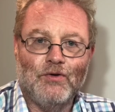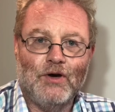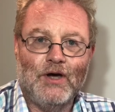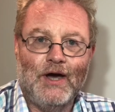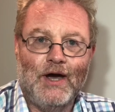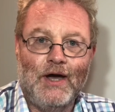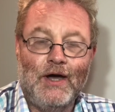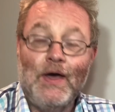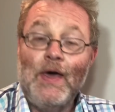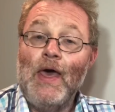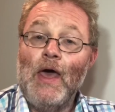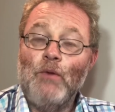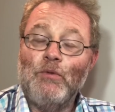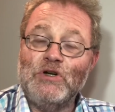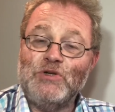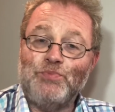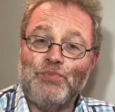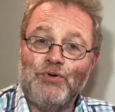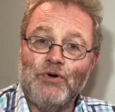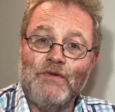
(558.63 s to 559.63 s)
okay?
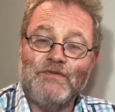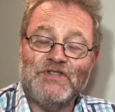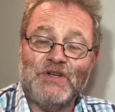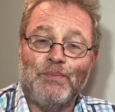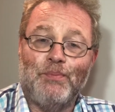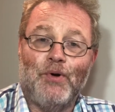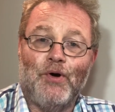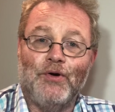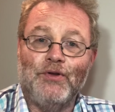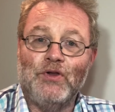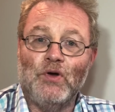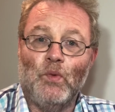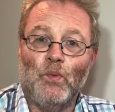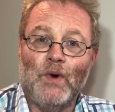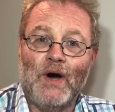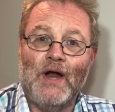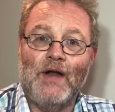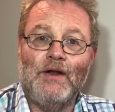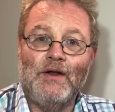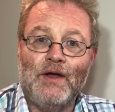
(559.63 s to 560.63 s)
Which proves the point that
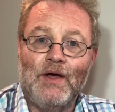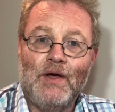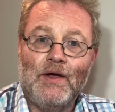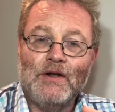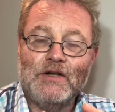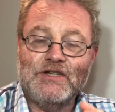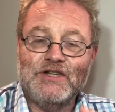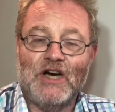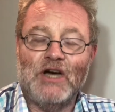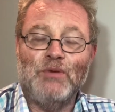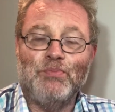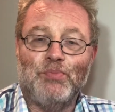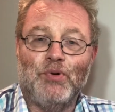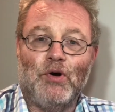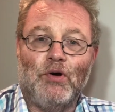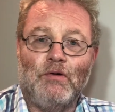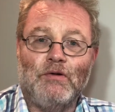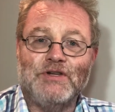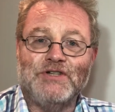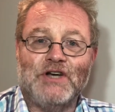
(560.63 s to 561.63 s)
when
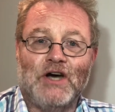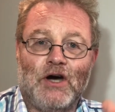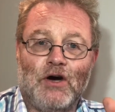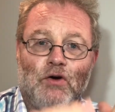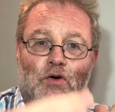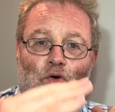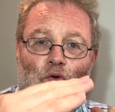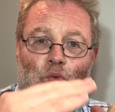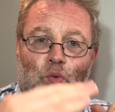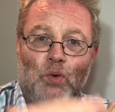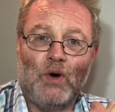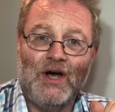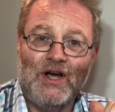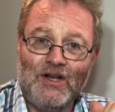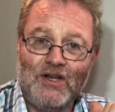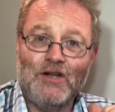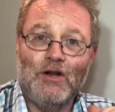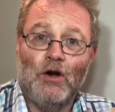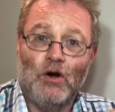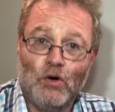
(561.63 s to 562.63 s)
dipoles are
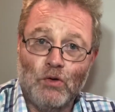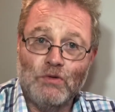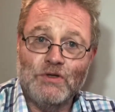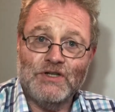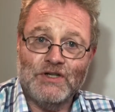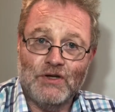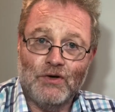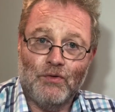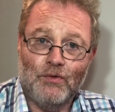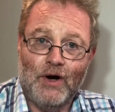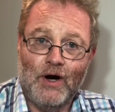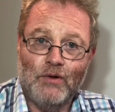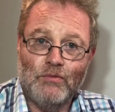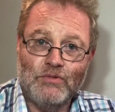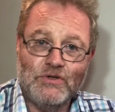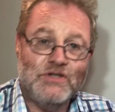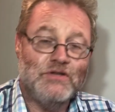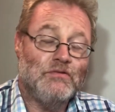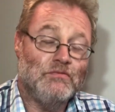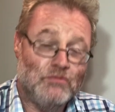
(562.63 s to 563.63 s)
quite low to the
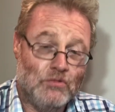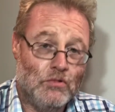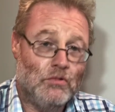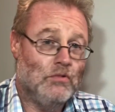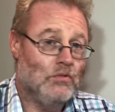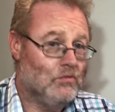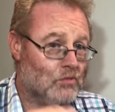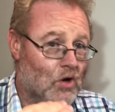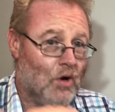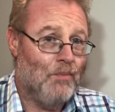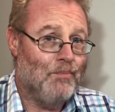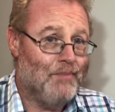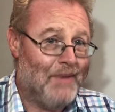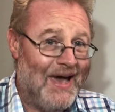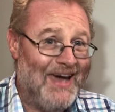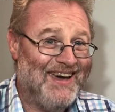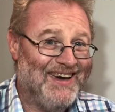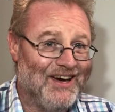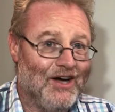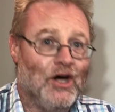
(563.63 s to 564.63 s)
ground, not
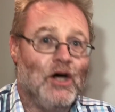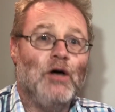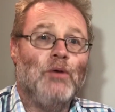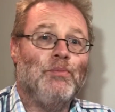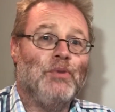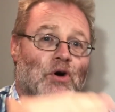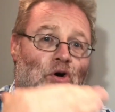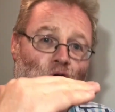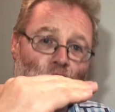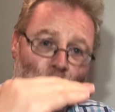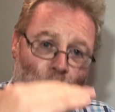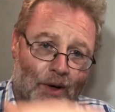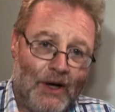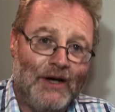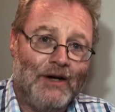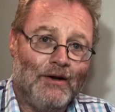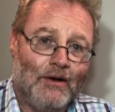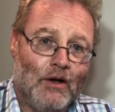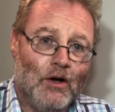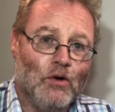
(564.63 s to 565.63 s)
mega, but
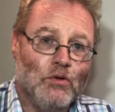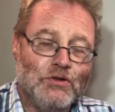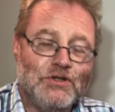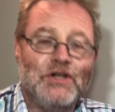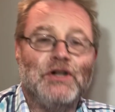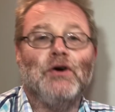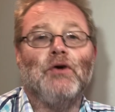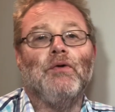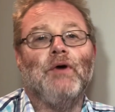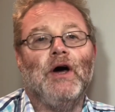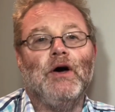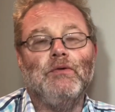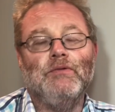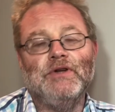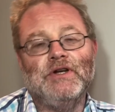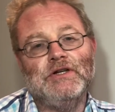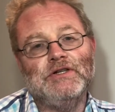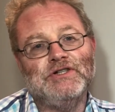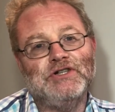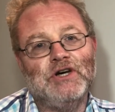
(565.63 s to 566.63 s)
quite low to the
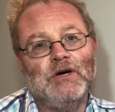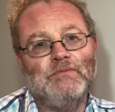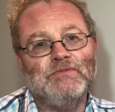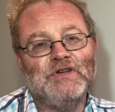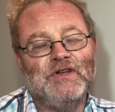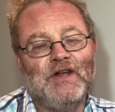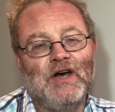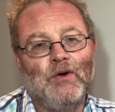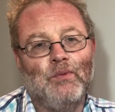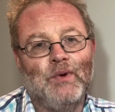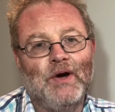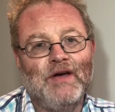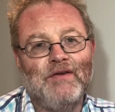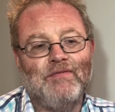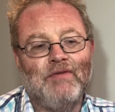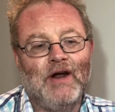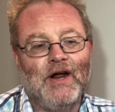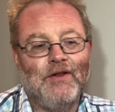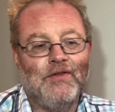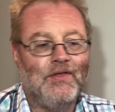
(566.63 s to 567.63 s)
ground in terms of their
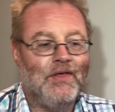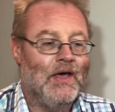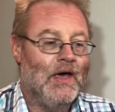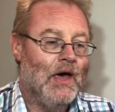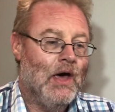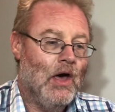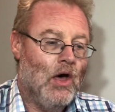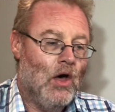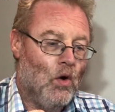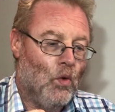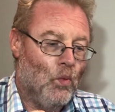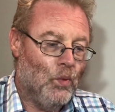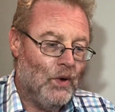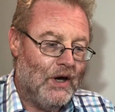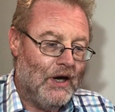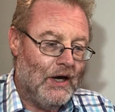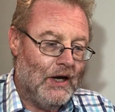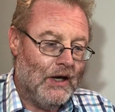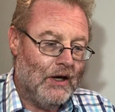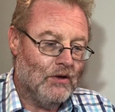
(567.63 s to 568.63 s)
wavelength,
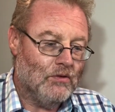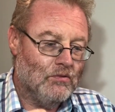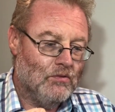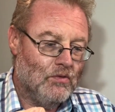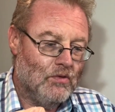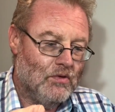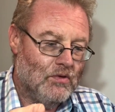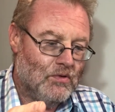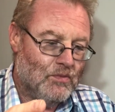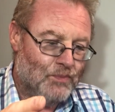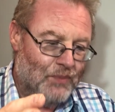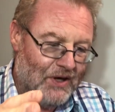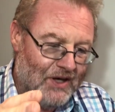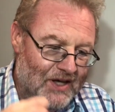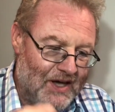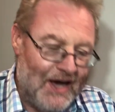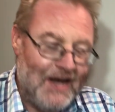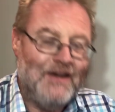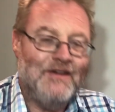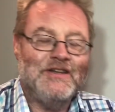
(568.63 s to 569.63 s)
we
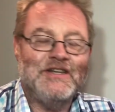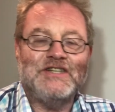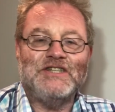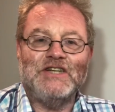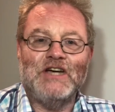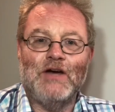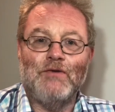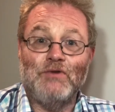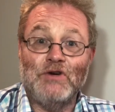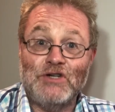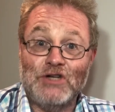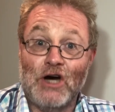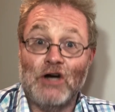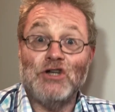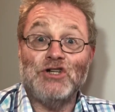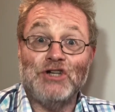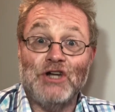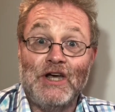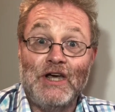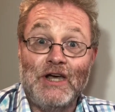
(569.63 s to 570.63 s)
begin to see a
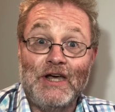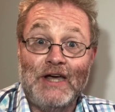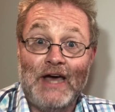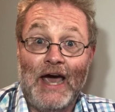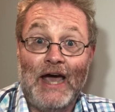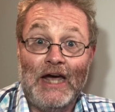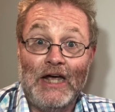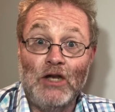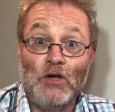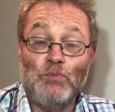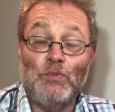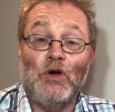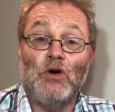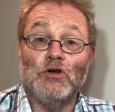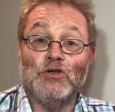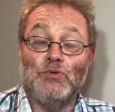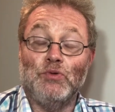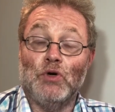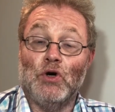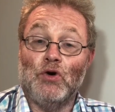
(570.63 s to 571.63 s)
reduction in gain
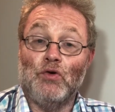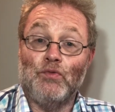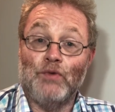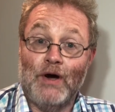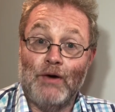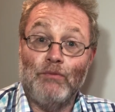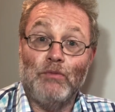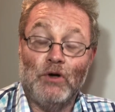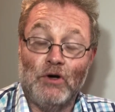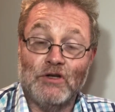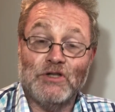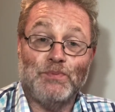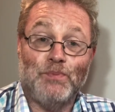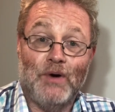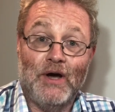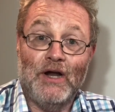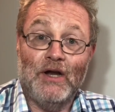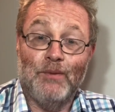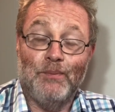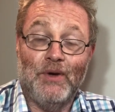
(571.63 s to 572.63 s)
because we've got ground loss
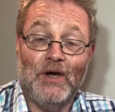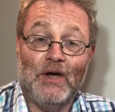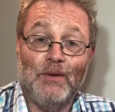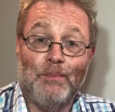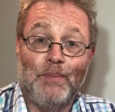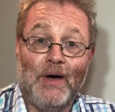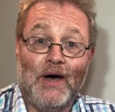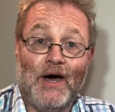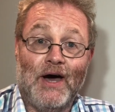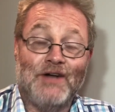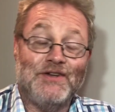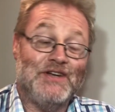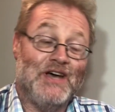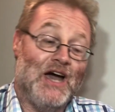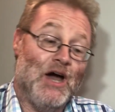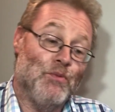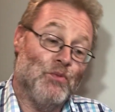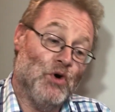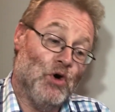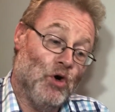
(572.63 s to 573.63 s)
playing a bigger part,
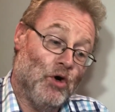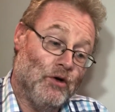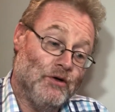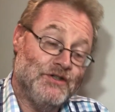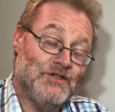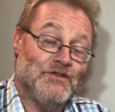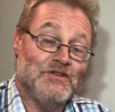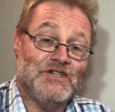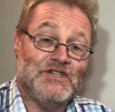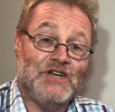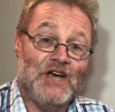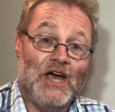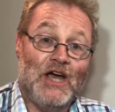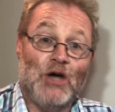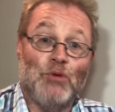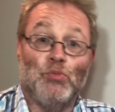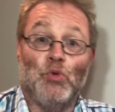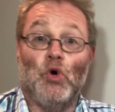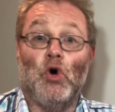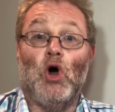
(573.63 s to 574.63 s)
and we're also
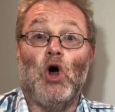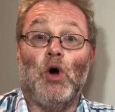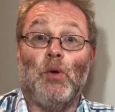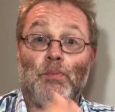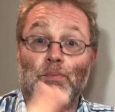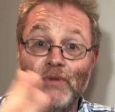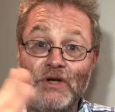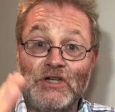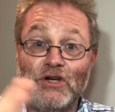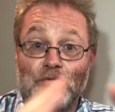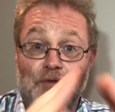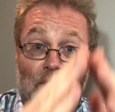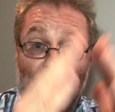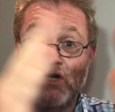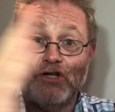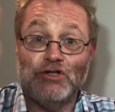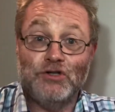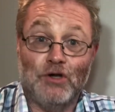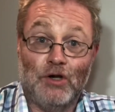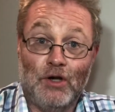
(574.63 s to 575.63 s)
seeing a more
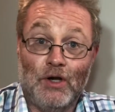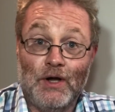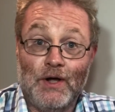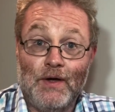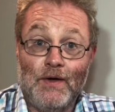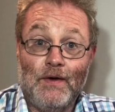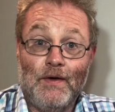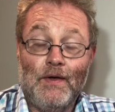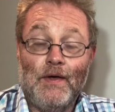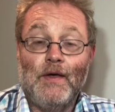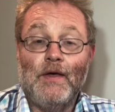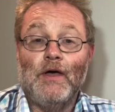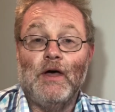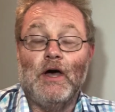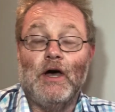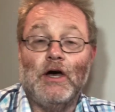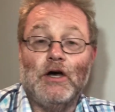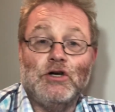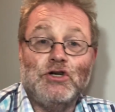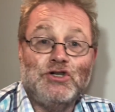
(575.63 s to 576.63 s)
omnidirectional
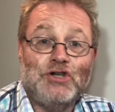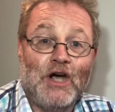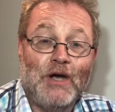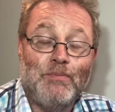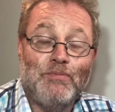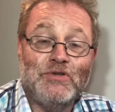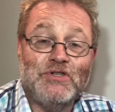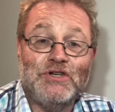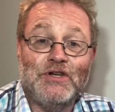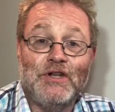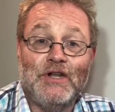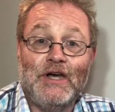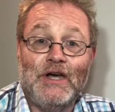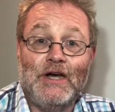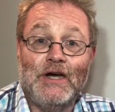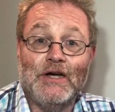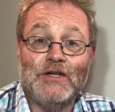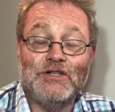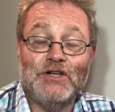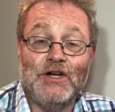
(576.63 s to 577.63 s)
shape to
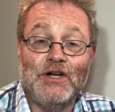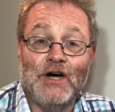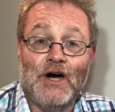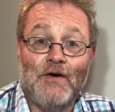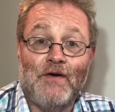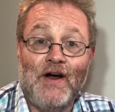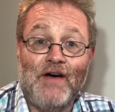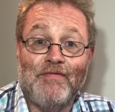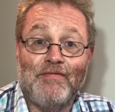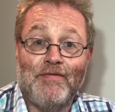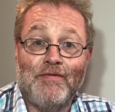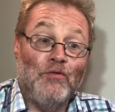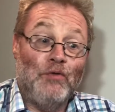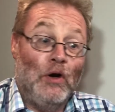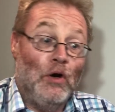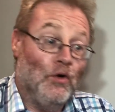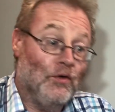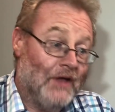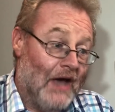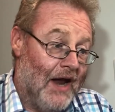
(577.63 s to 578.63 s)
the RF. If
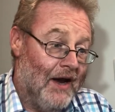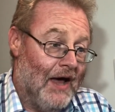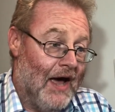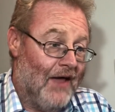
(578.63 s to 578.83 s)
we look then